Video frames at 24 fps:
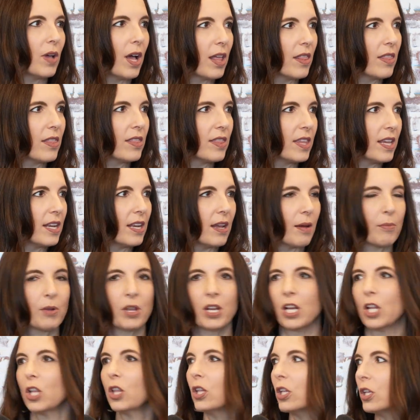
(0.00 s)
then I'm going
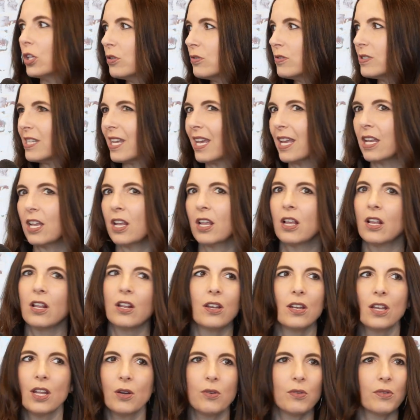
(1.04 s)
to lose it.
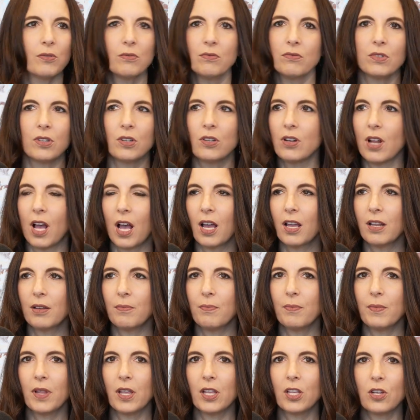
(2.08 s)
No, you're not.
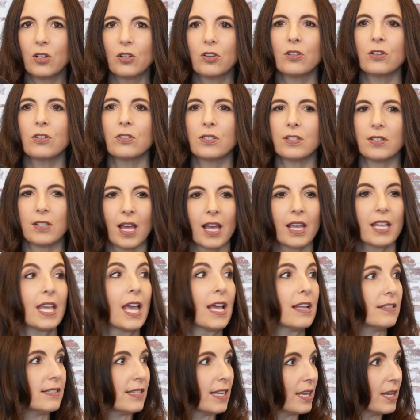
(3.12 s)
You're
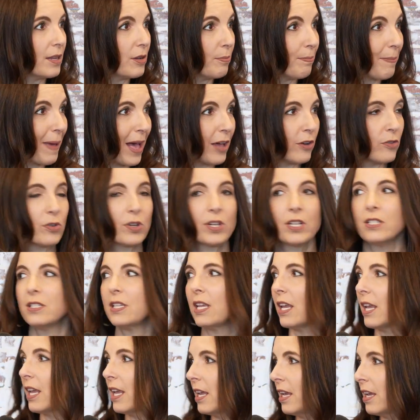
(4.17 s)
again setting boundaries,
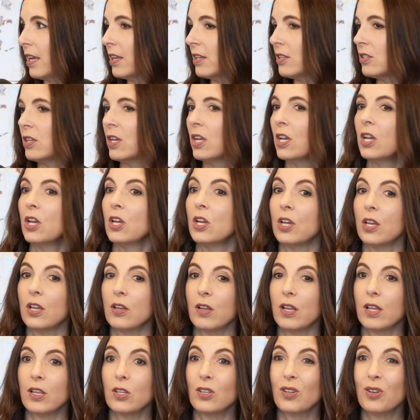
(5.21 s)
and
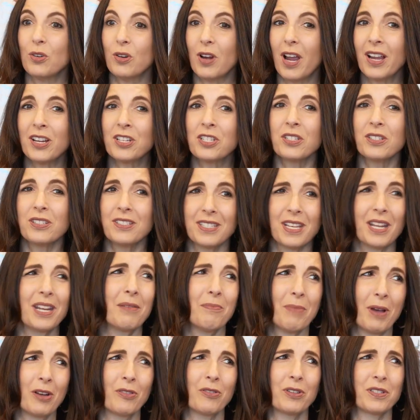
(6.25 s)
you're actually setting
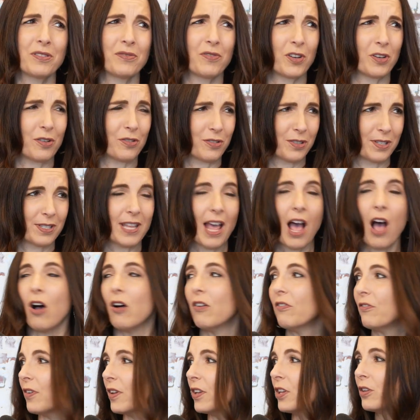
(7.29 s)
boundaries for
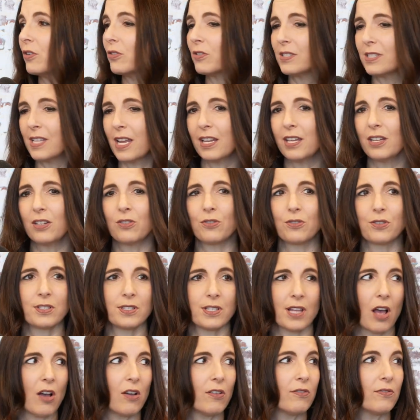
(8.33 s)
yourself. You're setting
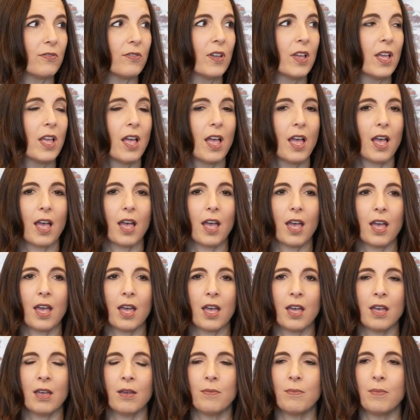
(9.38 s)
yourself,
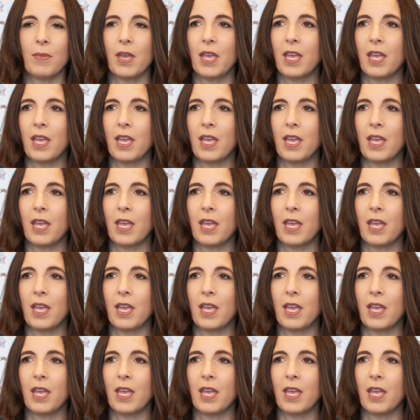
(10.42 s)
and